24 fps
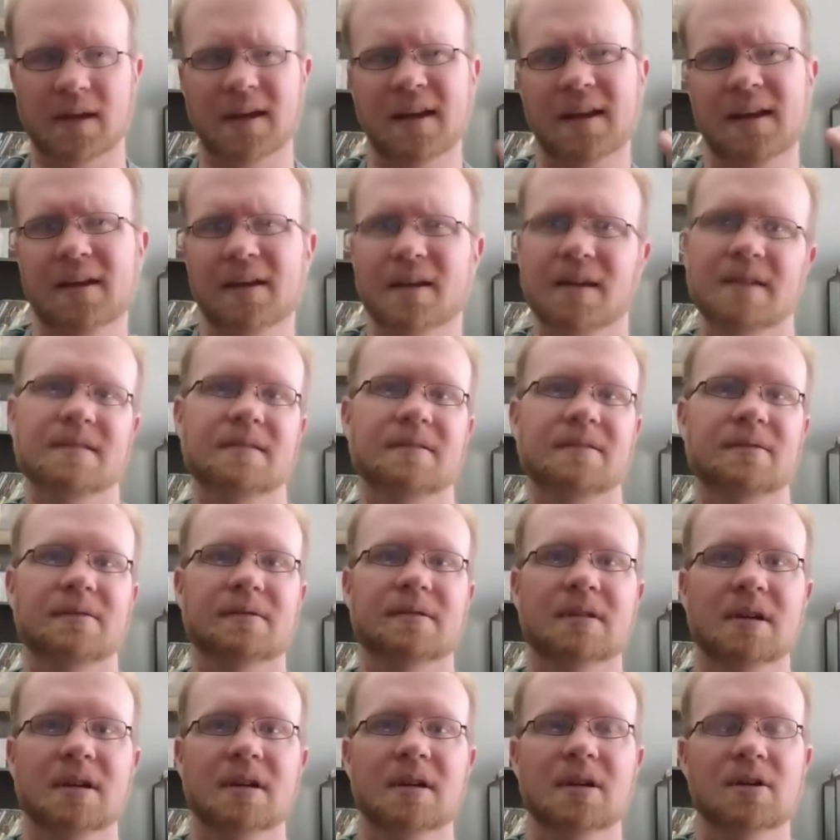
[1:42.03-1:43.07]
It had a nice
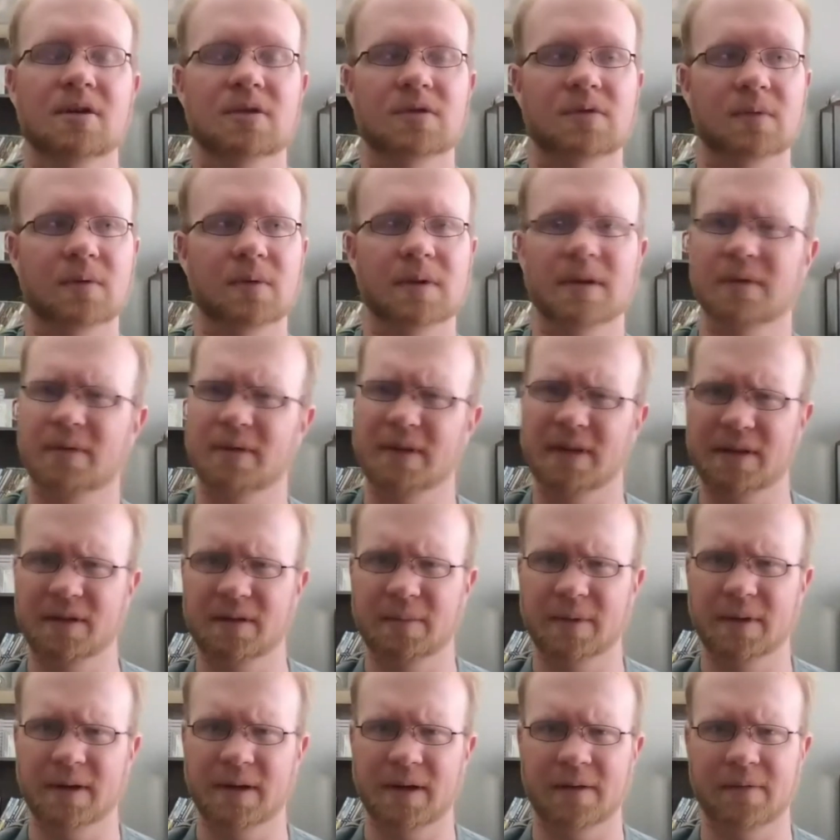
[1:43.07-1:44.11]
little story, but a
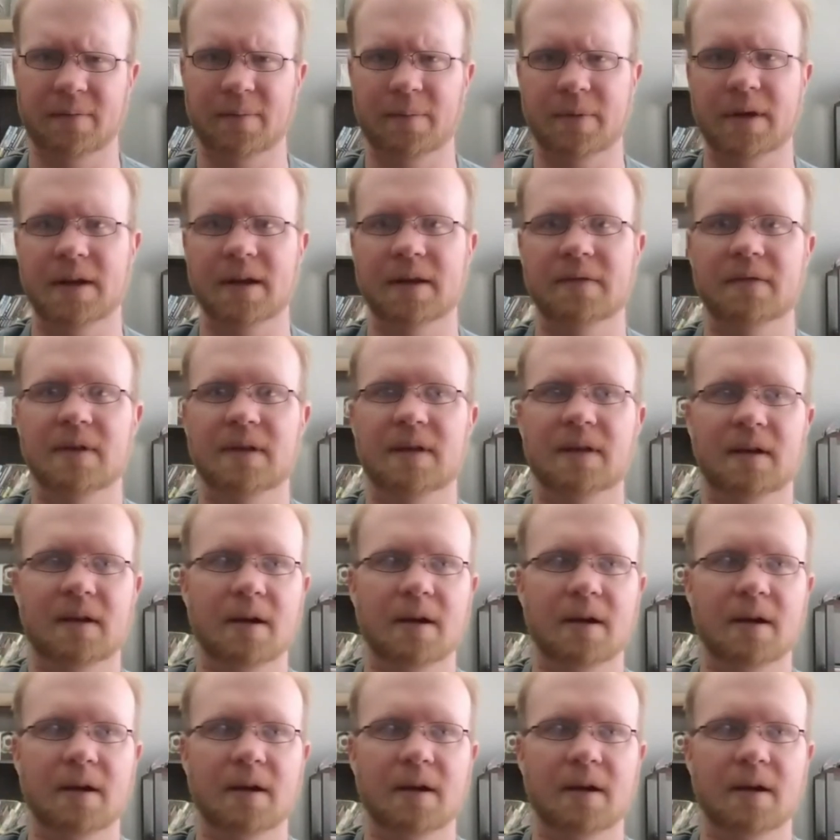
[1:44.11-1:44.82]
little bit of play of it.